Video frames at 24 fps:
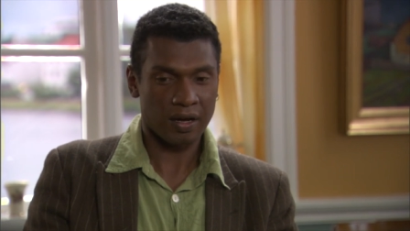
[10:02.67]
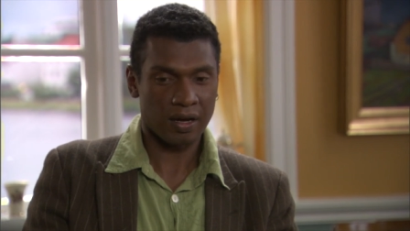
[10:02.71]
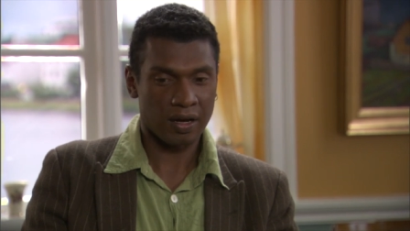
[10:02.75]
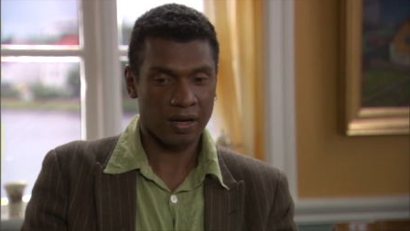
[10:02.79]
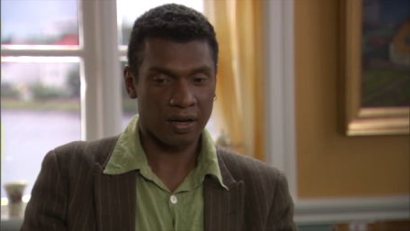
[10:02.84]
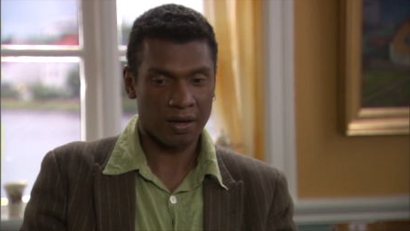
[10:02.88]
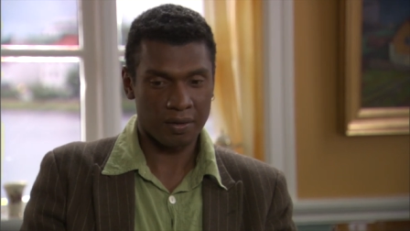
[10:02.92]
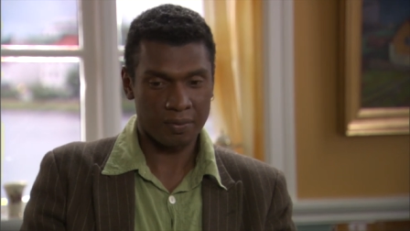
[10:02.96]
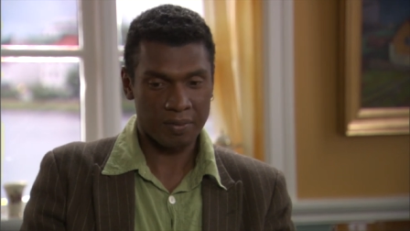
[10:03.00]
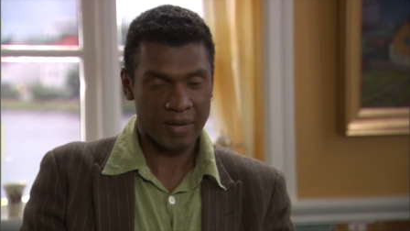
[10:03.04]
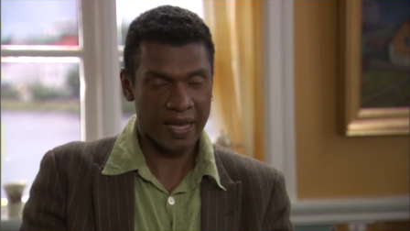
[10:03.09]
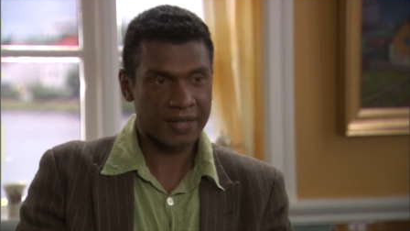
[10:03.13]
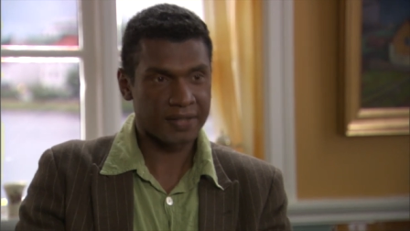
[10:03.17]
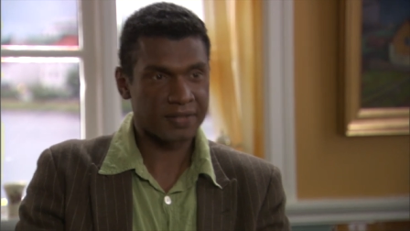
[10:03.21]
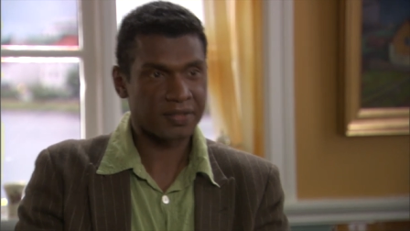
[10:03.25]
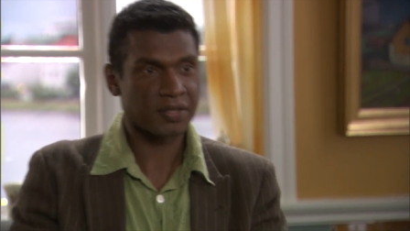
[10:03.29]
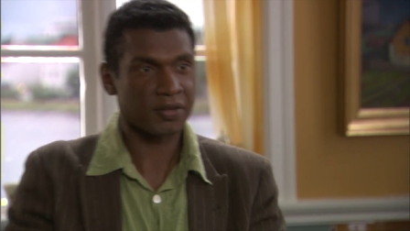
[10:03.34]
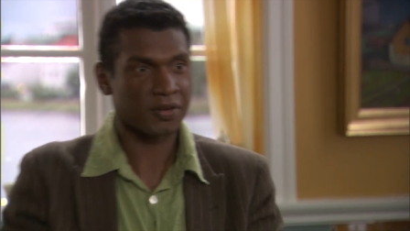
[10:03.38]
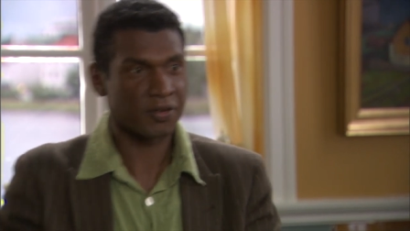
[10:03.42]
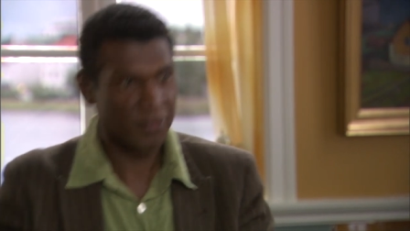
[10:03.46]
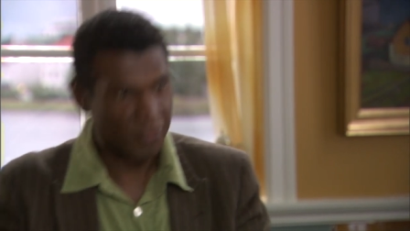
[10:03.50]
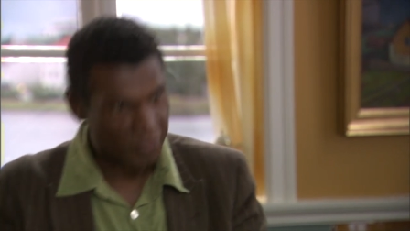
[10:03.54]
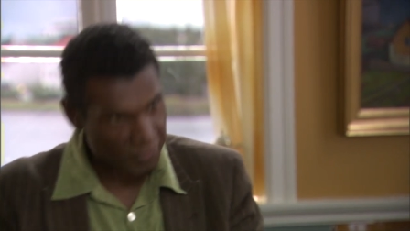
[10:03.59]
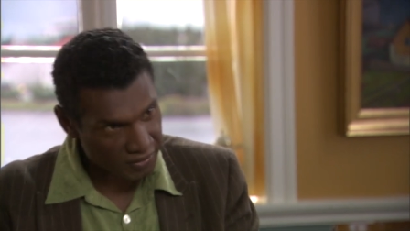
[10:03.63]
um,
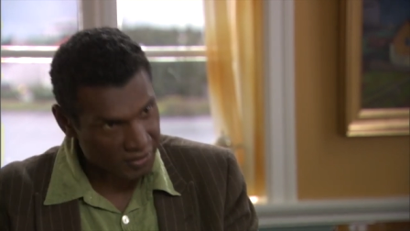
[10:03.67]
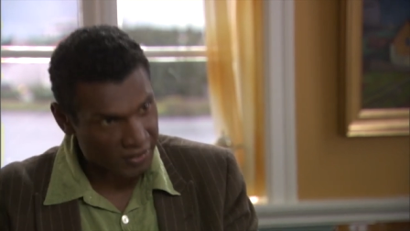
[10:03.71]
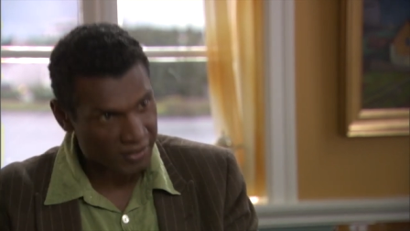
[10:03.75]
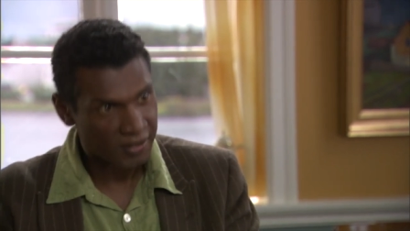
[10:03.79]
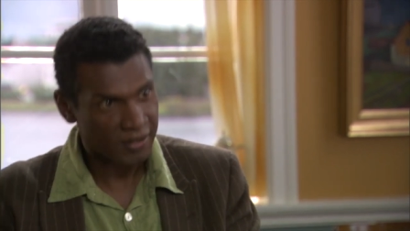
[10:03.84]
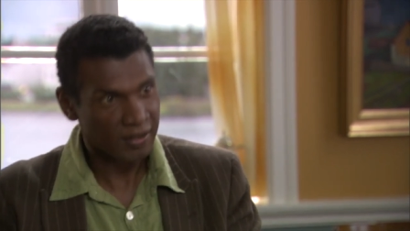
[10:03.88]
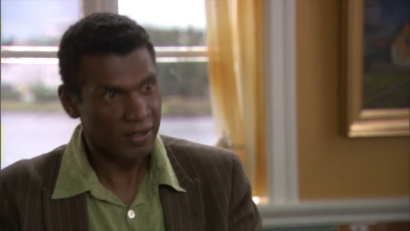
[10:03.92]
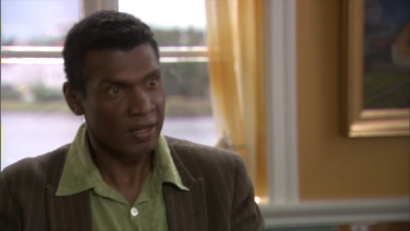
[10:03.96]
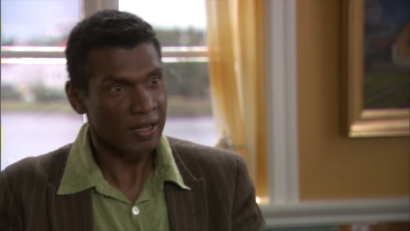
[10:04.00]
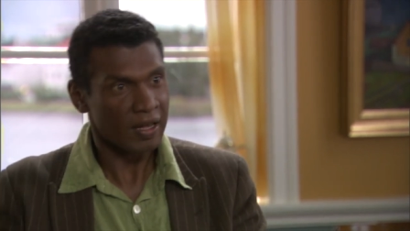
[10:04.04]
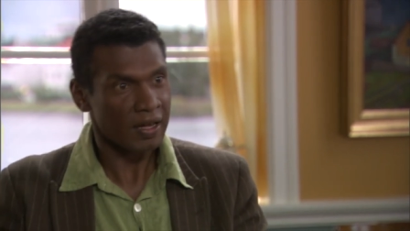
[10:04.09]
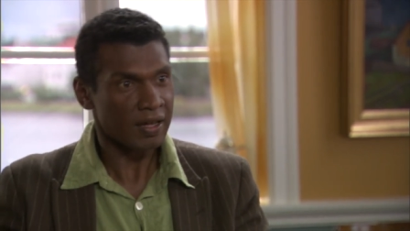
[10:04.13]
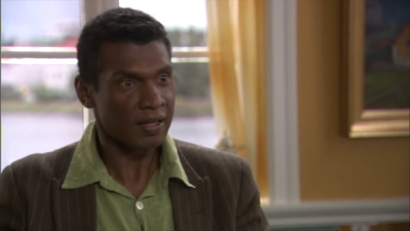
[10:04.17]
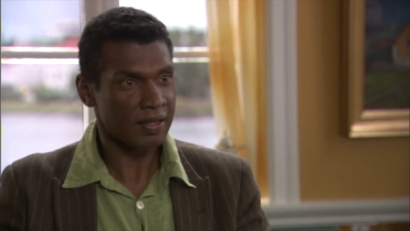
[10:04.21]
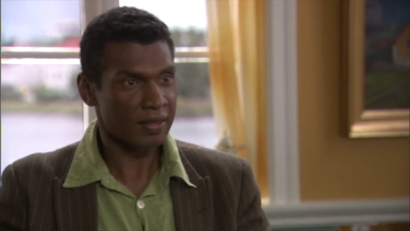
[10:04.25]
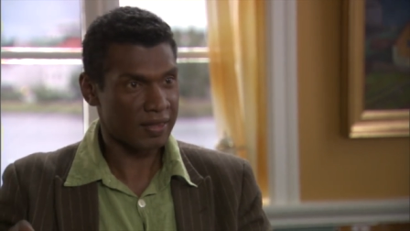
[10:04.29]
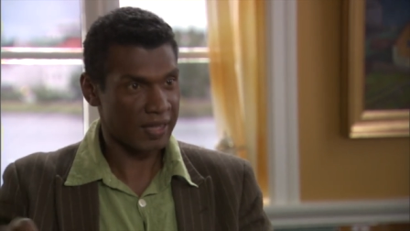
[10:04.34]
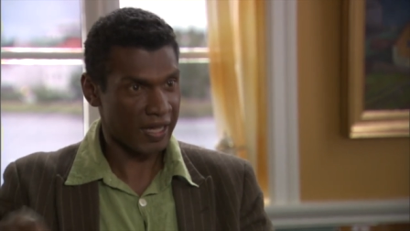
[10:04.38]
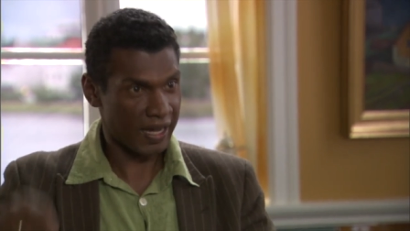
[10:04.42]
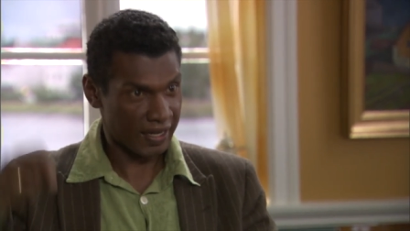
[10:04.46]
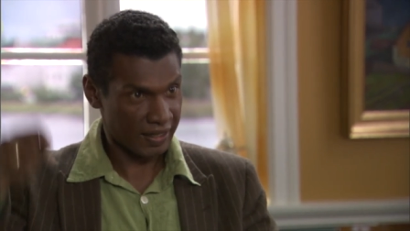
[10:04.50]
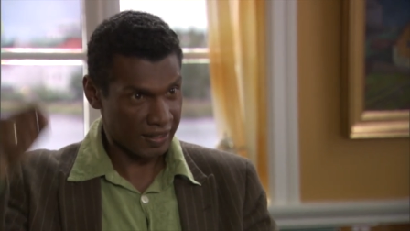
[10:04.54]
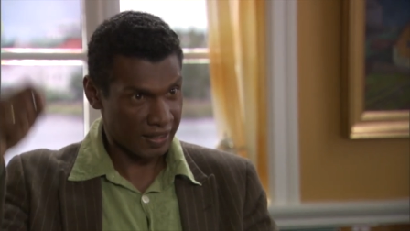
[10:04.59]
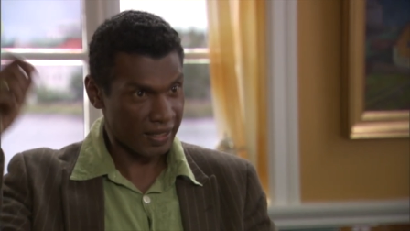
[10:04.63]
execute
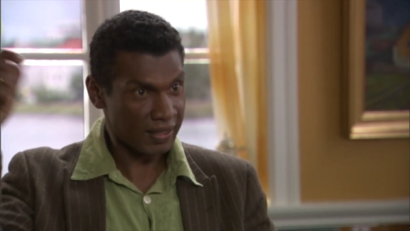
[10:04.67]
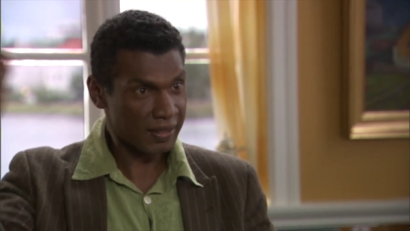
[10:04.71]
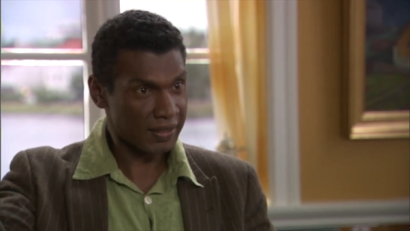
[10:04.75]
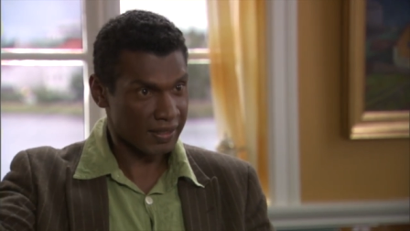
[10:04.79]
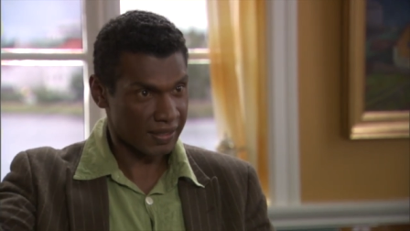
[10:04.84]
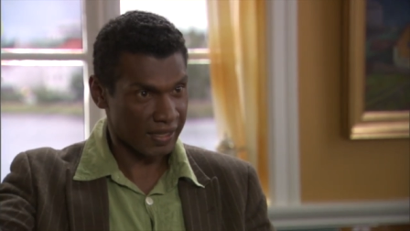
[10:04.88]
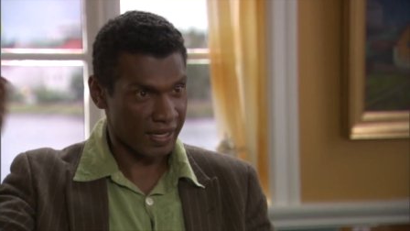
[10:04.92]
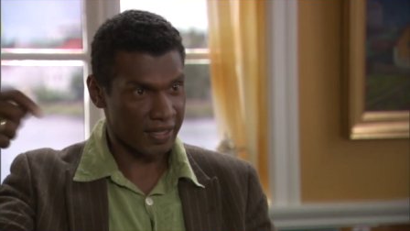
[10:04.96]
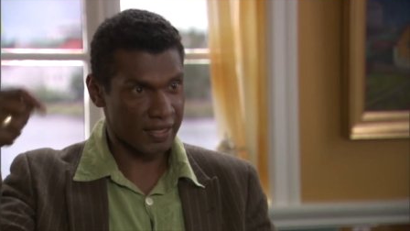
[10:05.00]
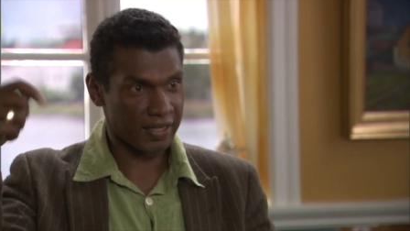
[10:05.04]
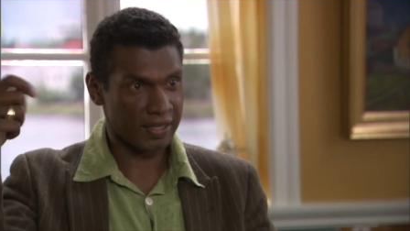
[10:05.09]
that insight